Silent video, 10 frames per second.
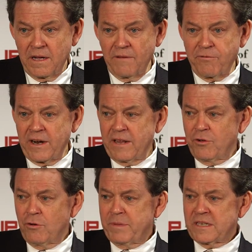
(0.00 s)
For any of
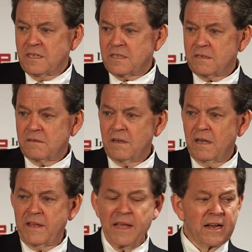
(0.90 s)
you in business,
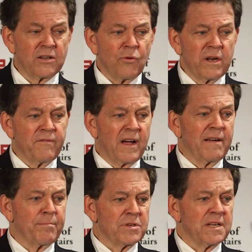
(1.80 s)
they had a
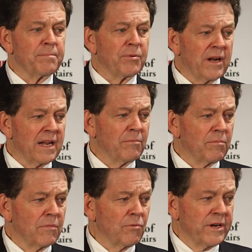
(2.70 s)
25% per
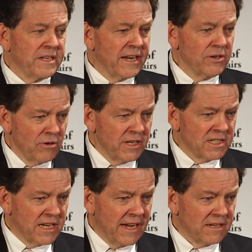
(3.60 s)
annum retained
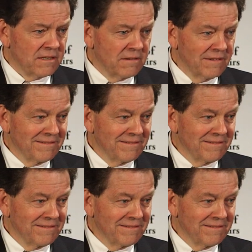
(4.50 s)
earnings tax.